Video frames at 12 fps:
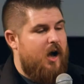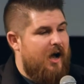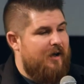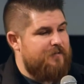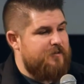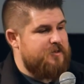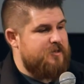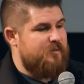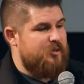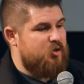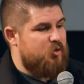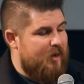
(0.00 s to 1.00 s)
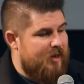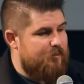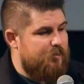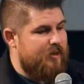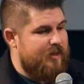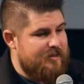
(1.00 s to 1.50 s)
offers some
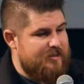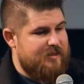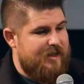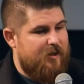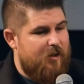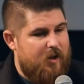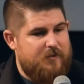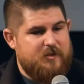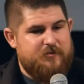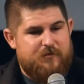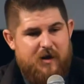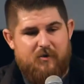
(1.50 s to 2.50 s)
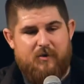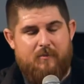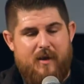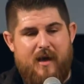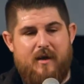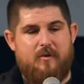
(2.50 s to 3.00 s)
incredible insight on this very
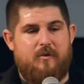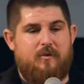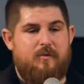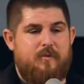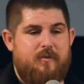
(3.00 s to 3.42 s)
matter.